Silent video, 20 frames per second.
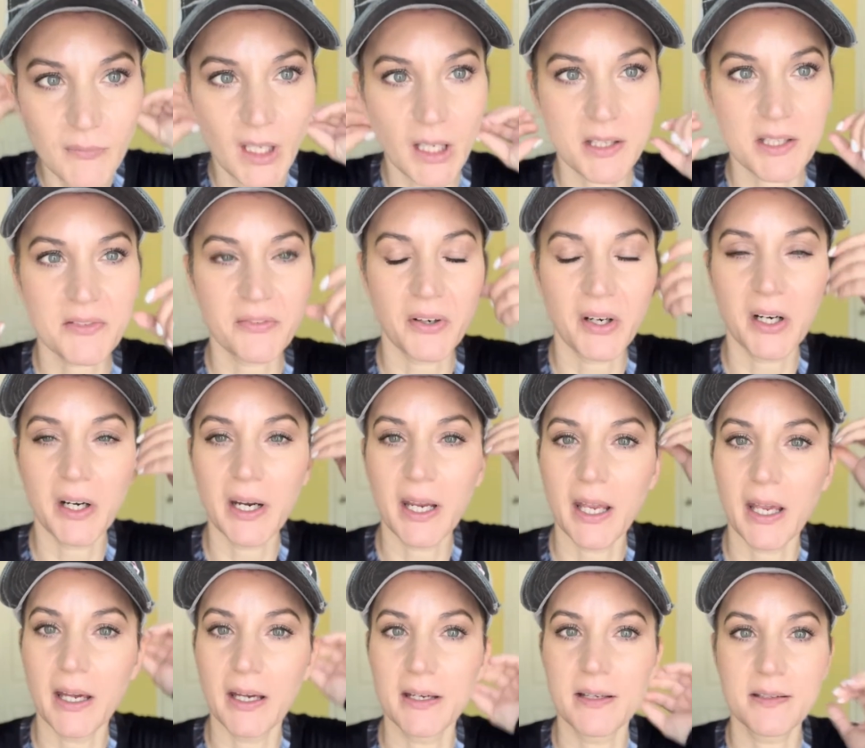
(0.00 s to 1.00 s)
as far
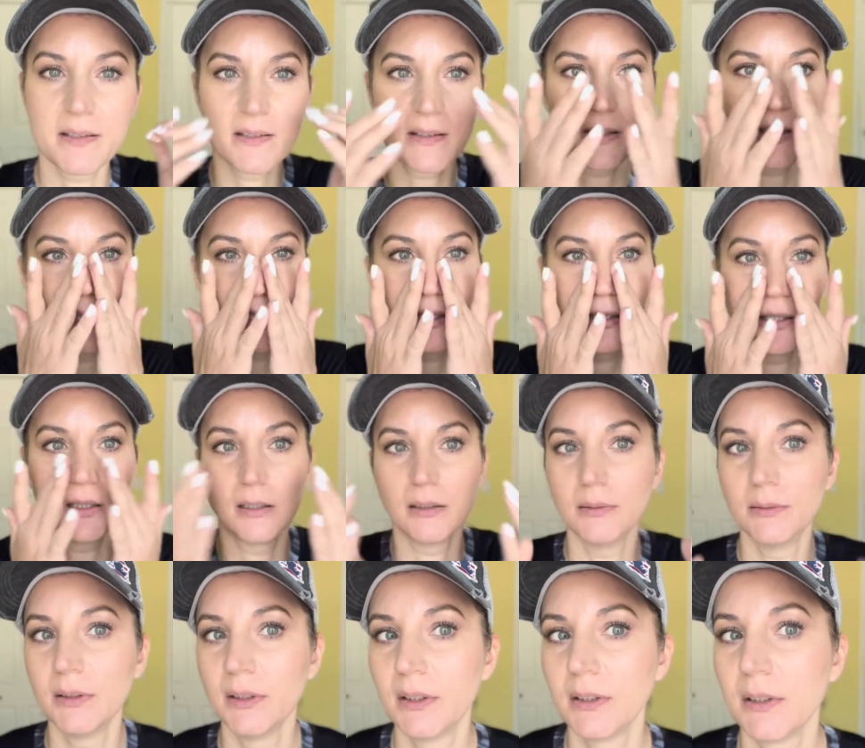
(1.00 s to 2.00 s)
as the
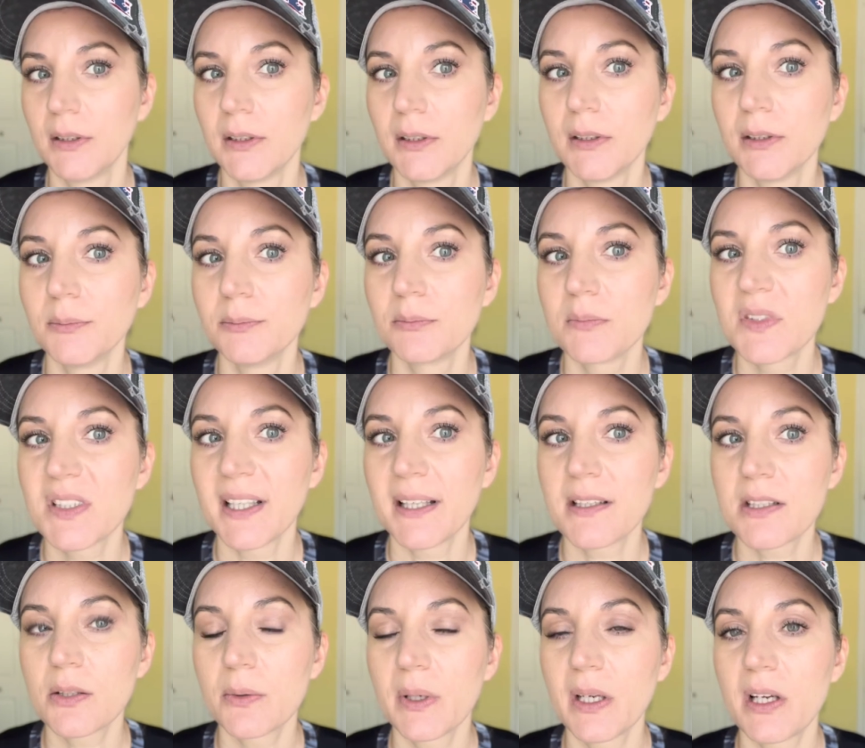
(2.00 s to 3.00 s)

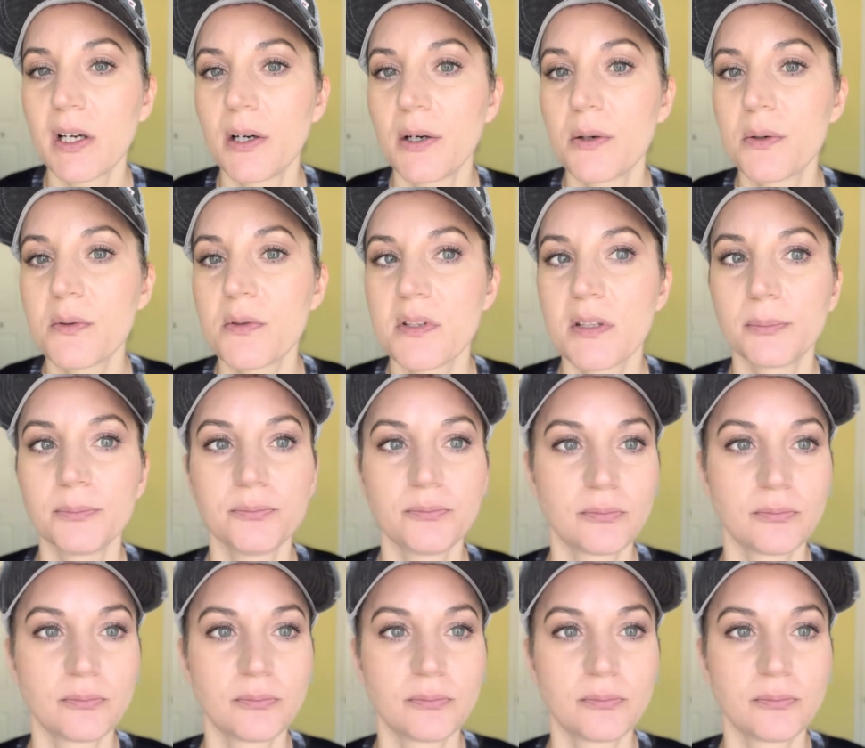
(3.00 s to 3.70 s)
sunscreen goes